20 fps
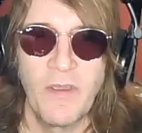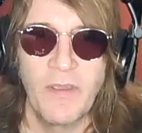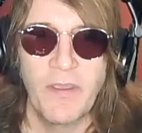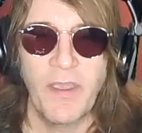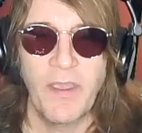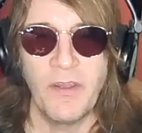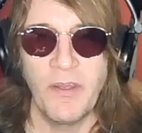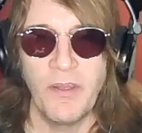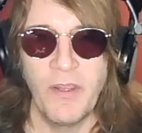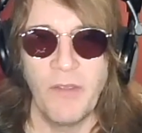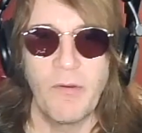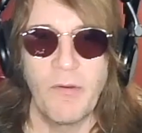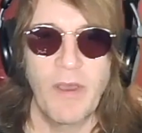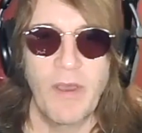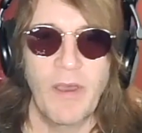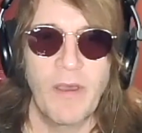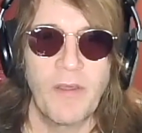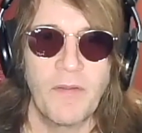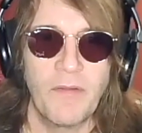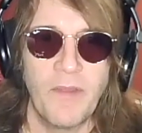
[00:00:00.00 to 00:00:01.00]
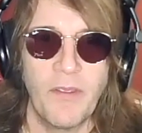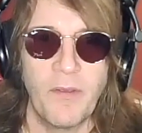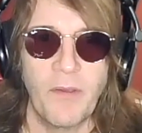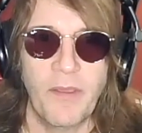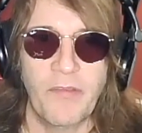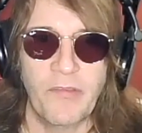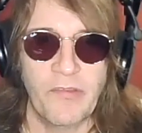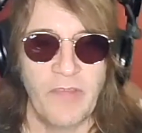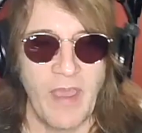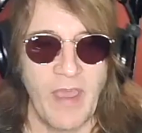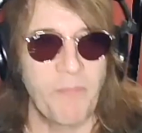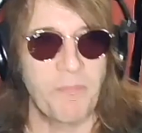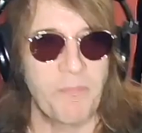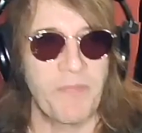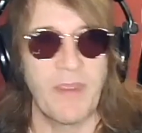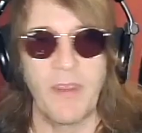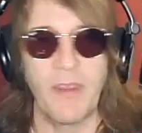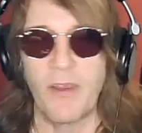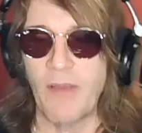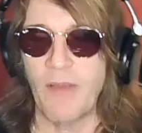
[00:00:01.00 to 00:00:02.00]
Can you do you accept
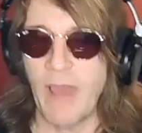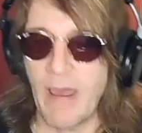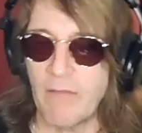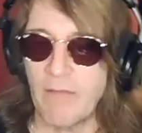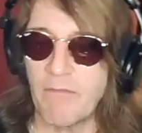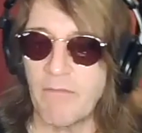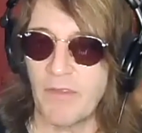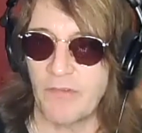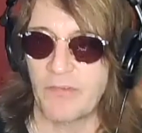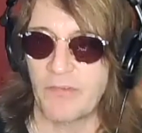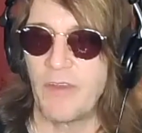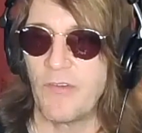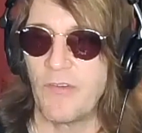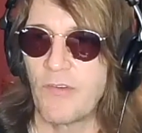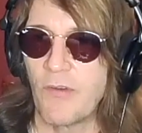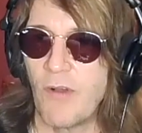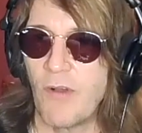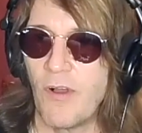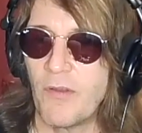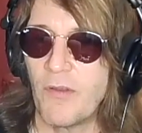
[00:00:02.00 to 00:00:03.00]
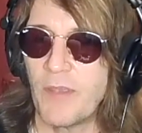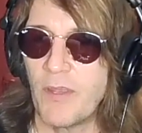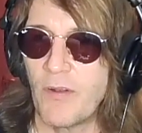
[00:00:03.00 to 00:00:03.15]
that you're out of this control?